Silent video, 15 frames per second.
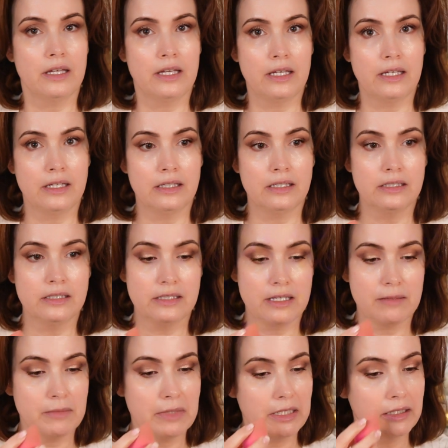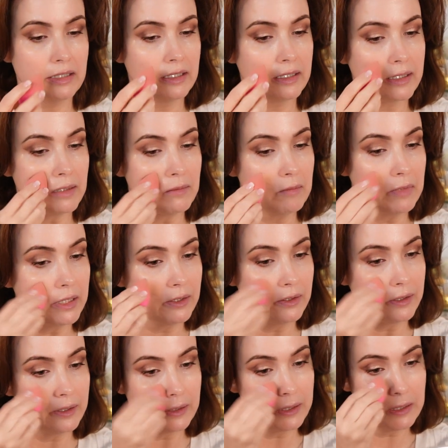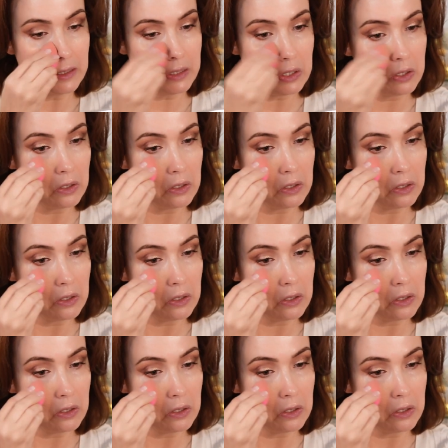and get my lucky mirror here,